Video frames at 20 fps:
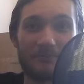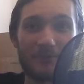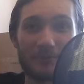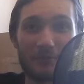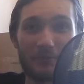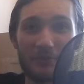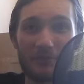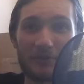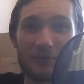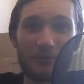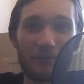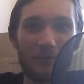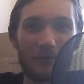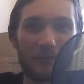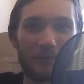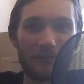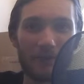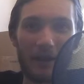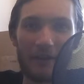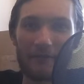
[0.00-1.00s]
really cool.
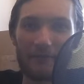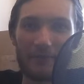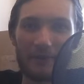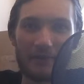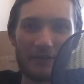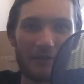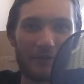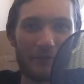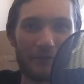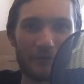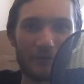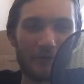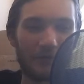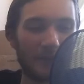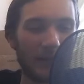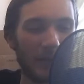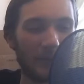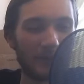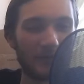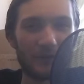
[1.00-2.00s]
I've been there a few
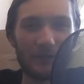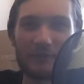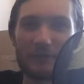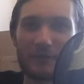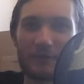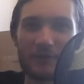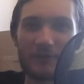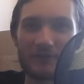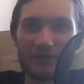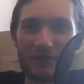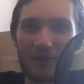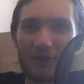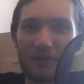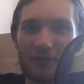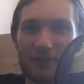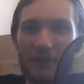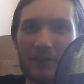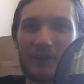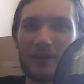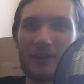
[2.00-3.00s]
times before, so
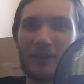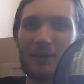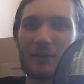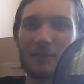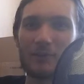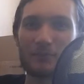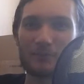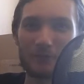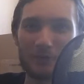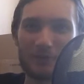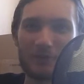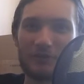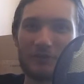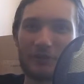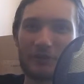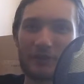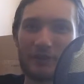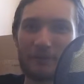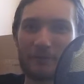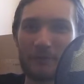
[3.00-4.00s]
really
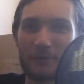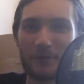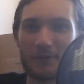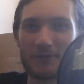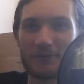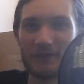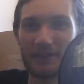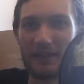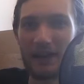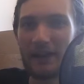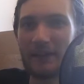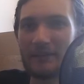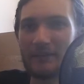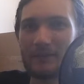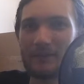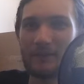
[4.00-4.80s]
looking forward to that.